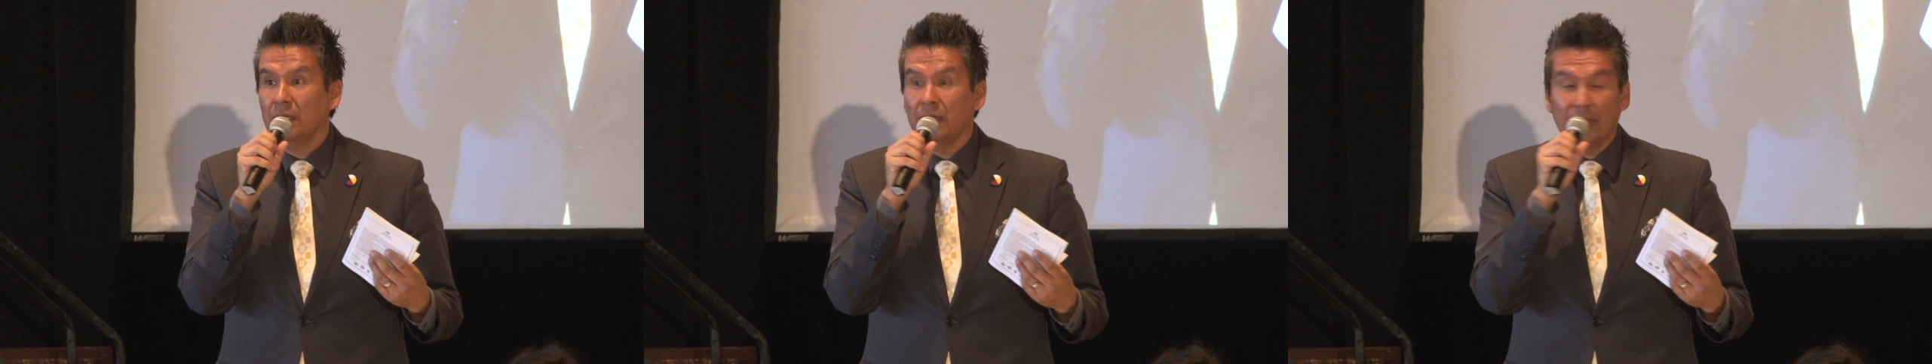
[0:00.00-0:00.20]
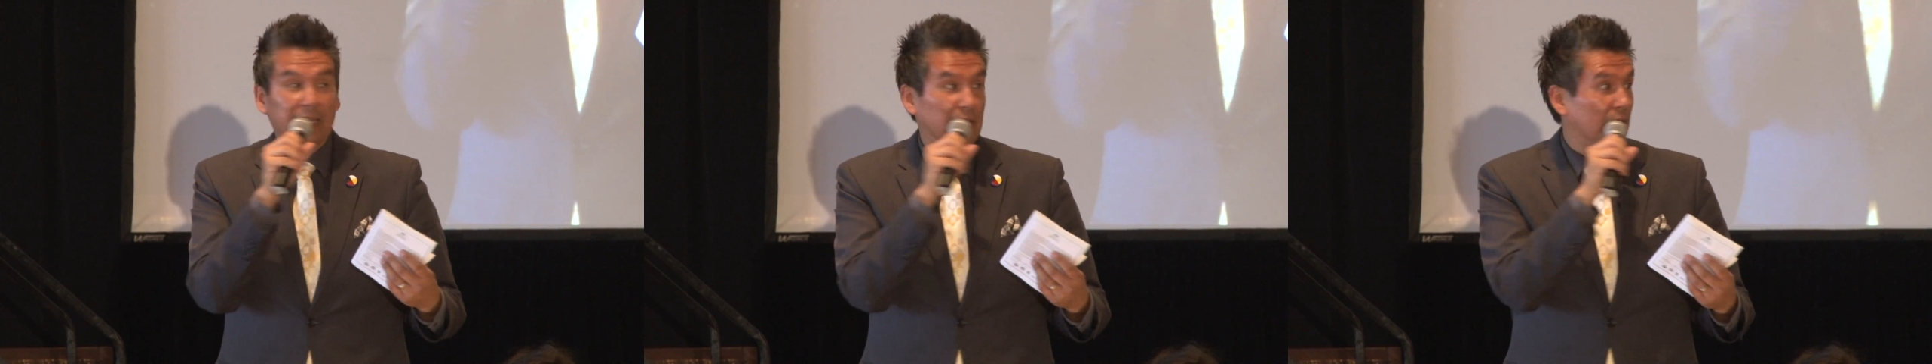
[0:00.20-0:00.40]

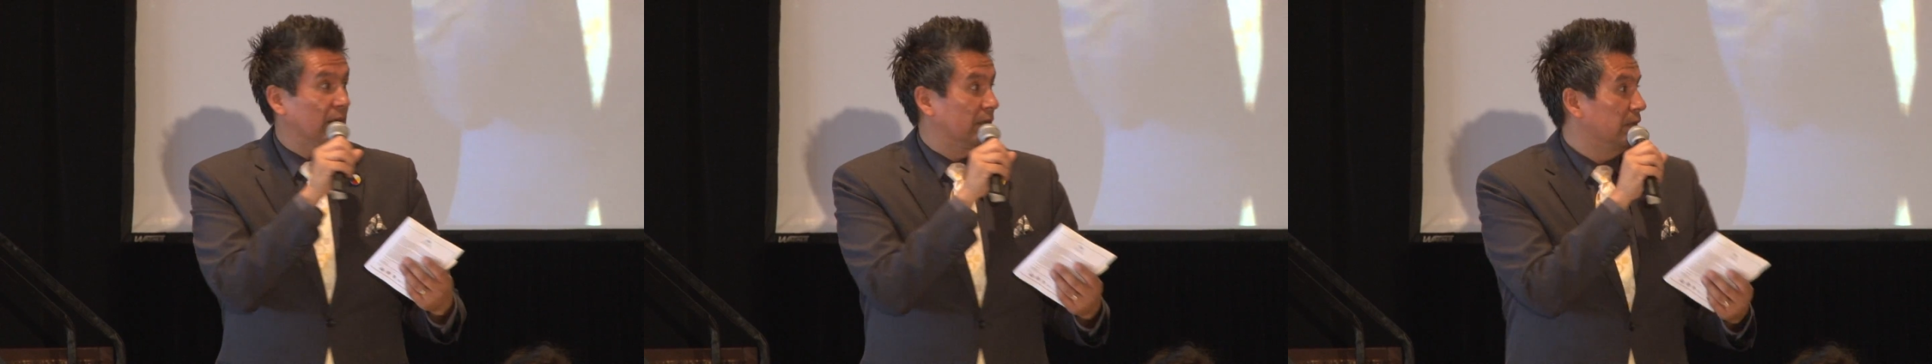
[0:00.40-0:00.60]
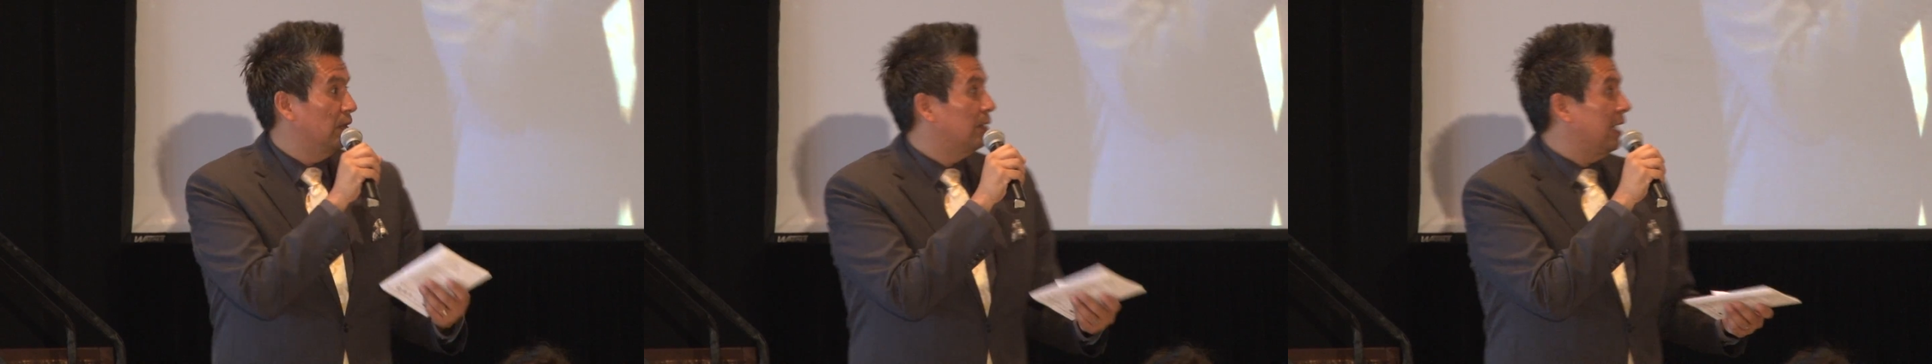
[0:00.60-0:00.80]
They
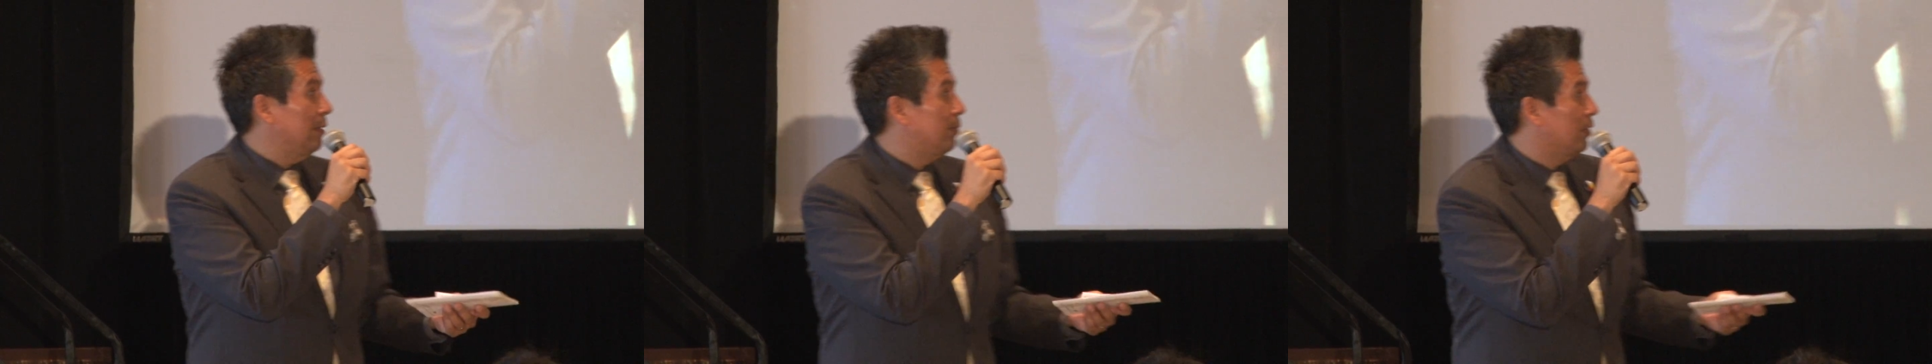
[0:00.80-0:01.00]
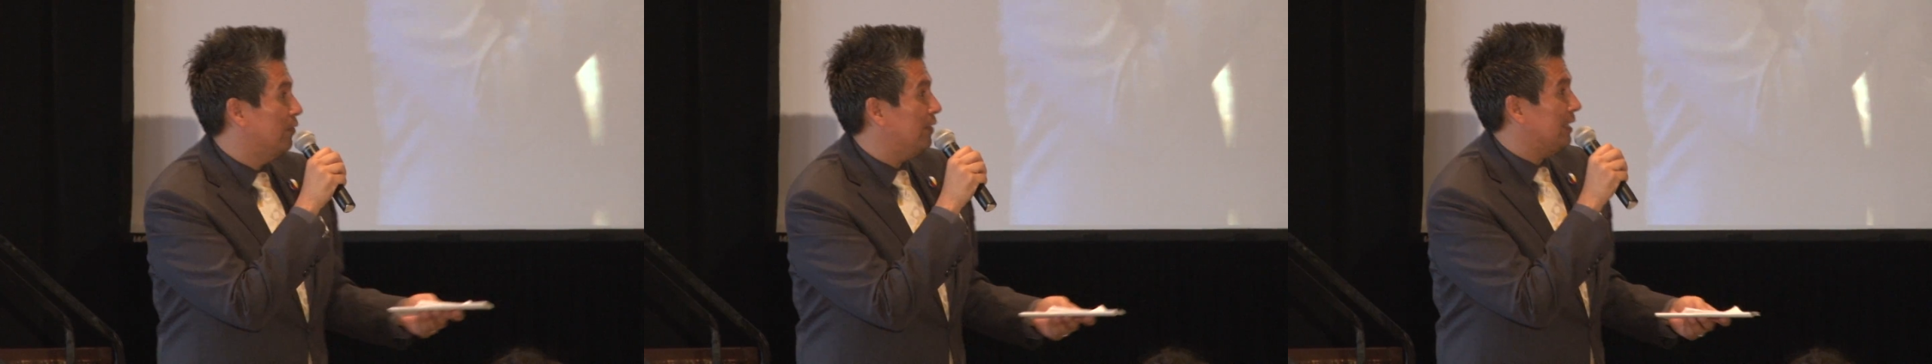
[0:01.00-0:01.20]
are. Okay,
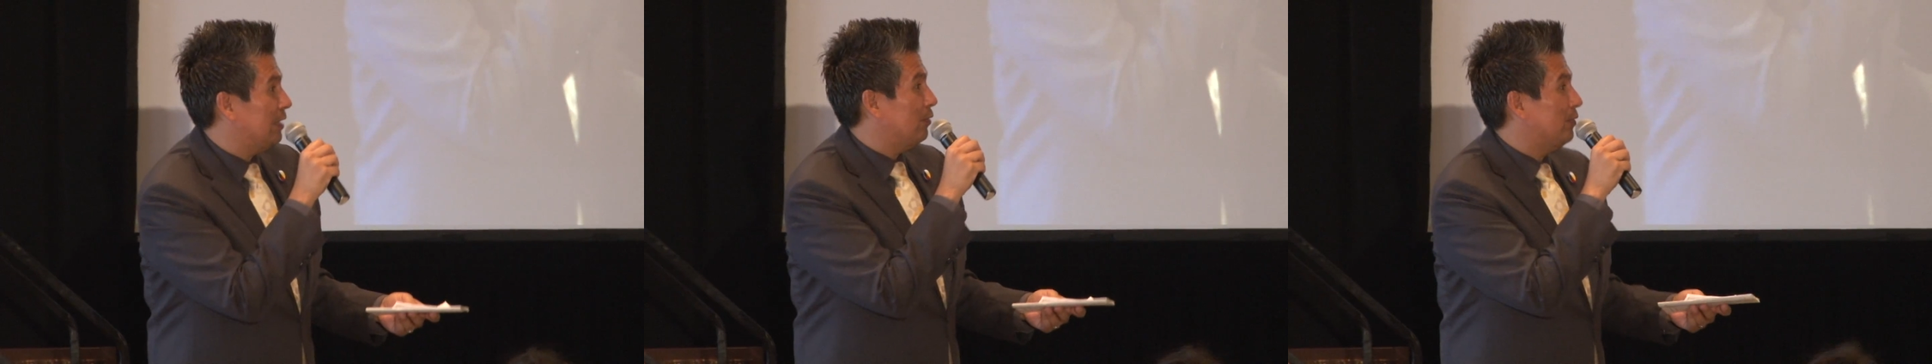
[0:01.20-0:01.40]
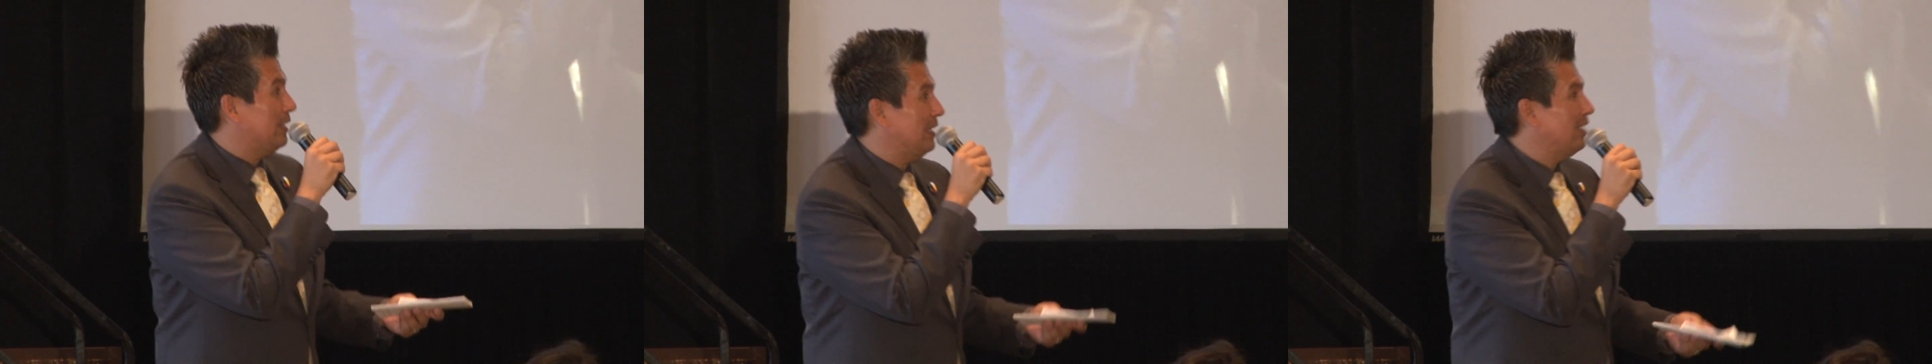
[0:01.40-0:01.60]
perfect.
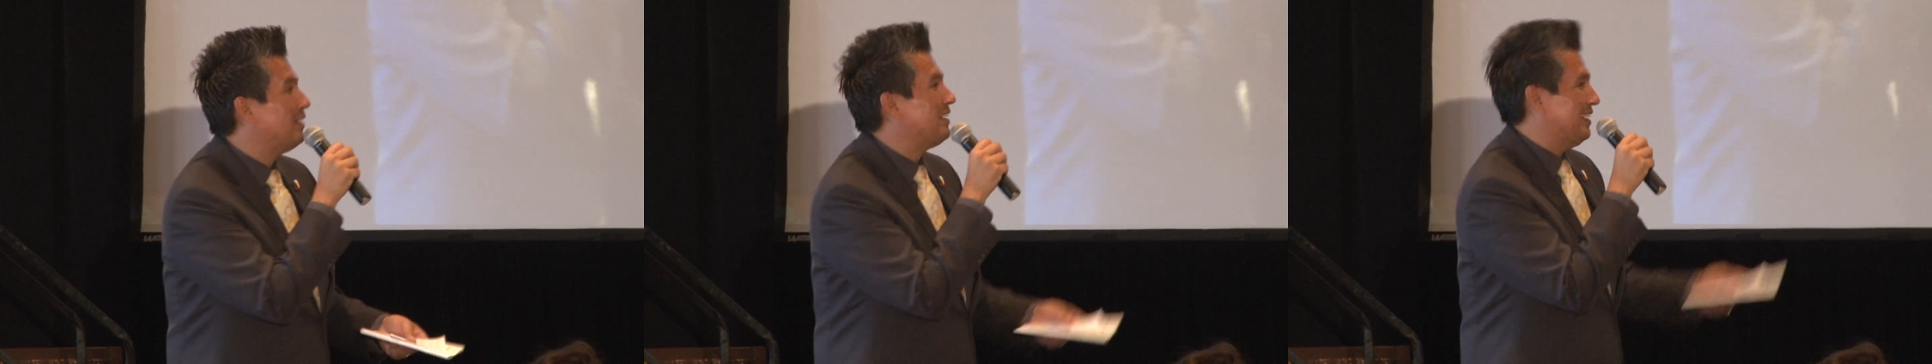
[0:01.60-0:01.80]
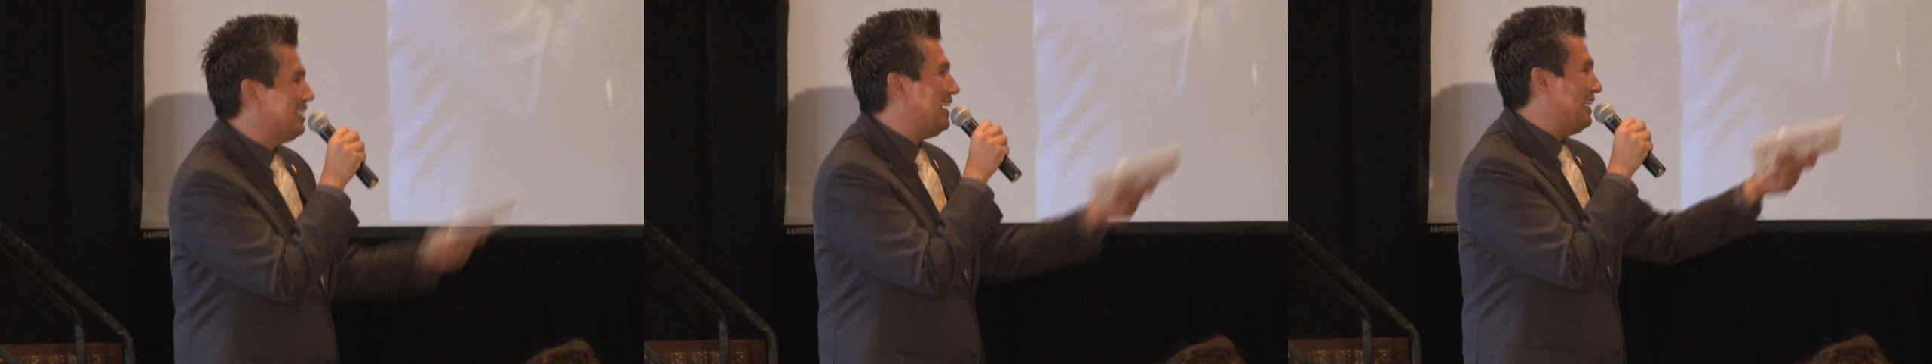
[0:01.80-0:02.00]
Uh, okay,
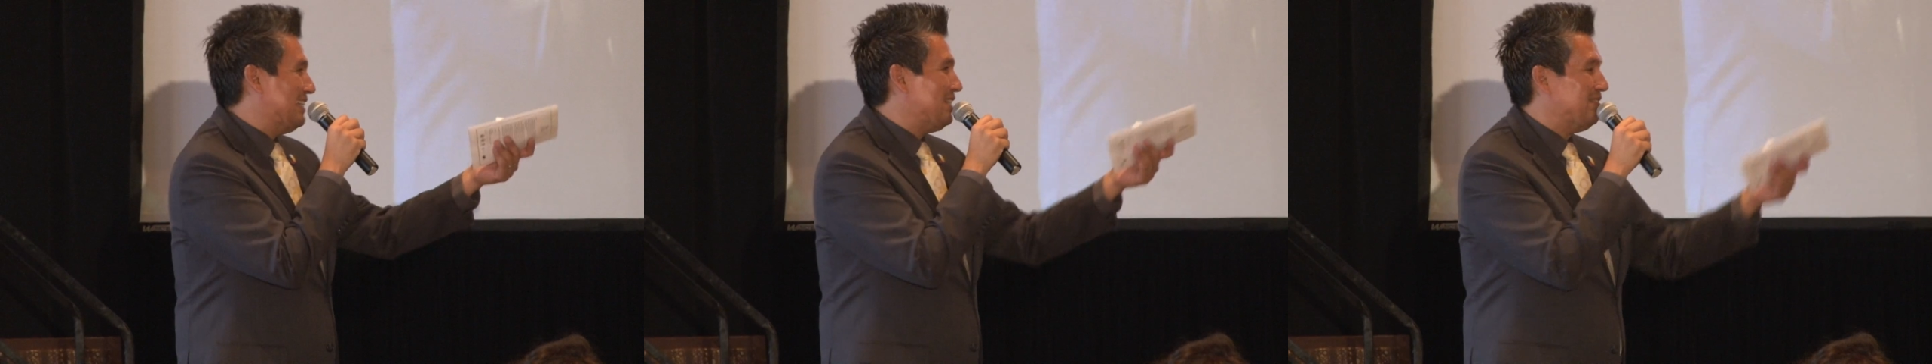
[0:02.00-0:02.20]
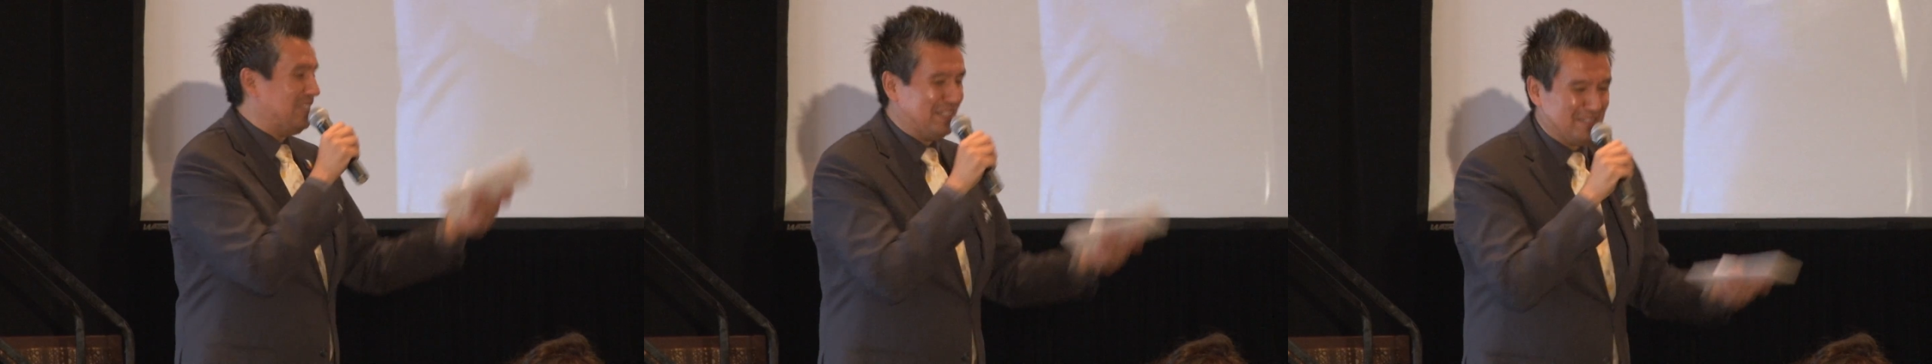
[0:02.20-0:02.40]
I can
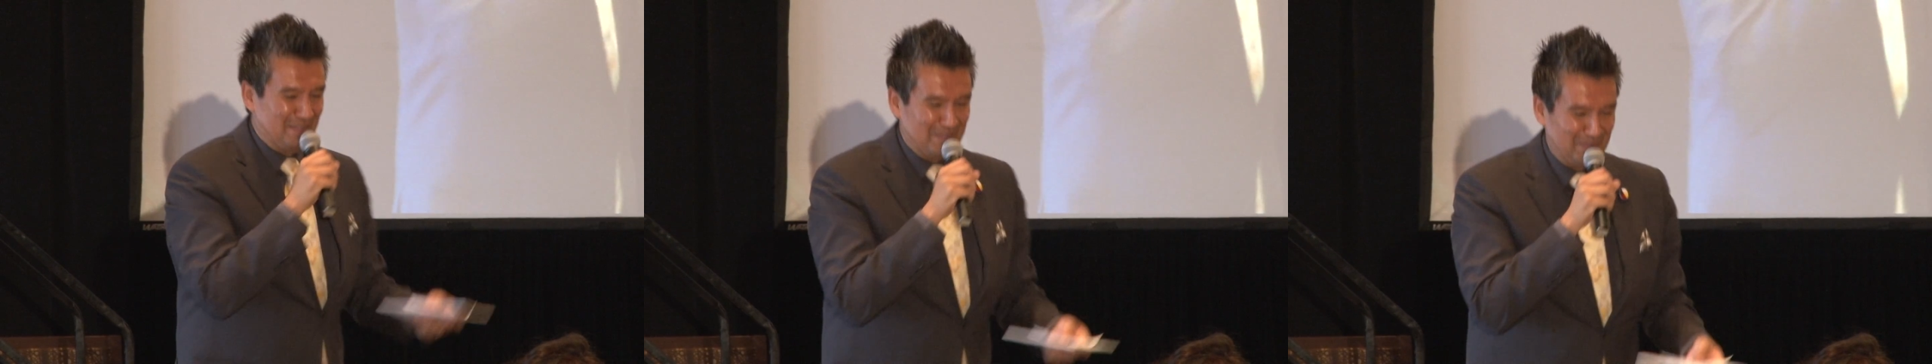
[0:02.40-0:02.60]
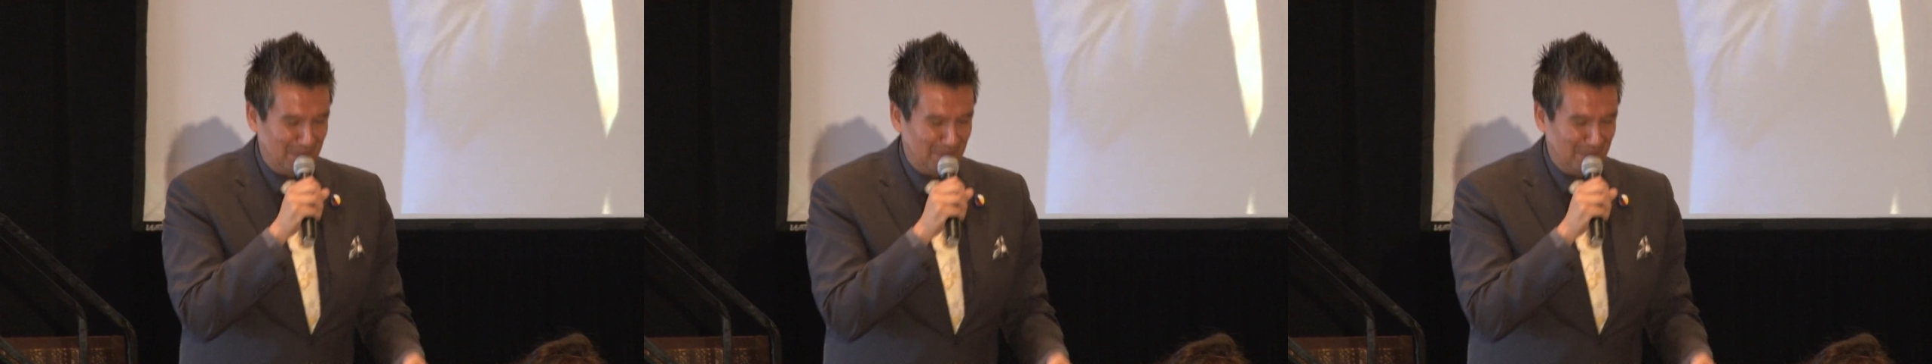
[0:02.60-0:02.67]
tell by the drums.